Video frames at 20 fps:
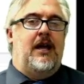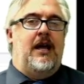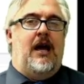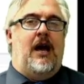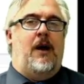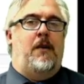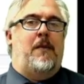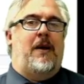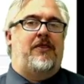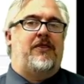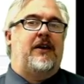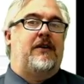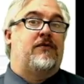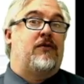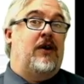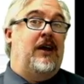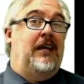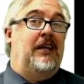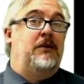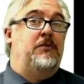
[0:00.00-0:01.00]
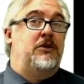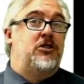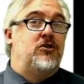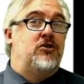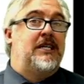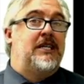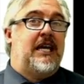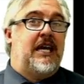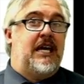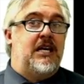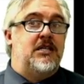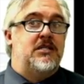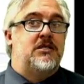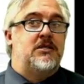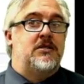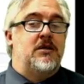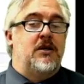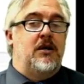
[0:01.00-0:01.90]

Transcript: I think for elementary kids